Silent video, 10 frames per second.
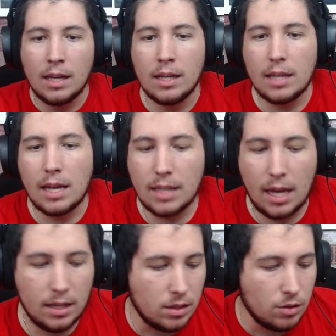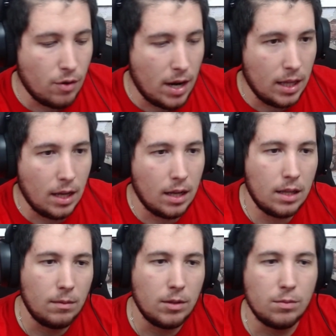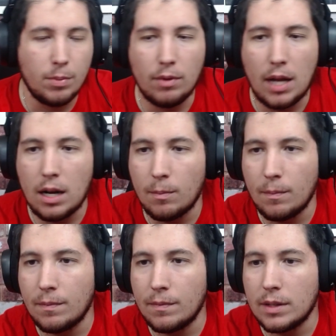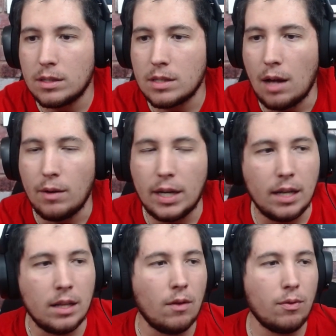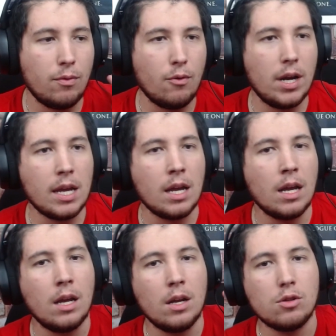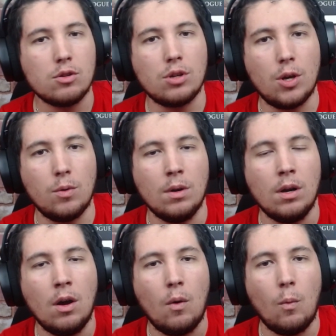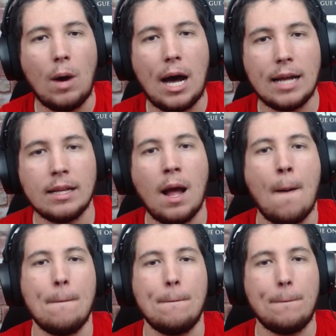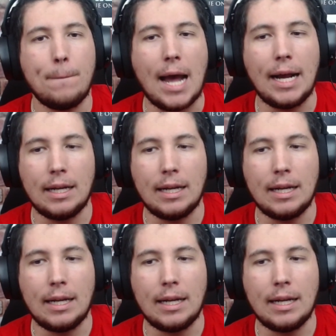let's get into the trailer. Let me just pull that up. So in 3, 2, 1, bang.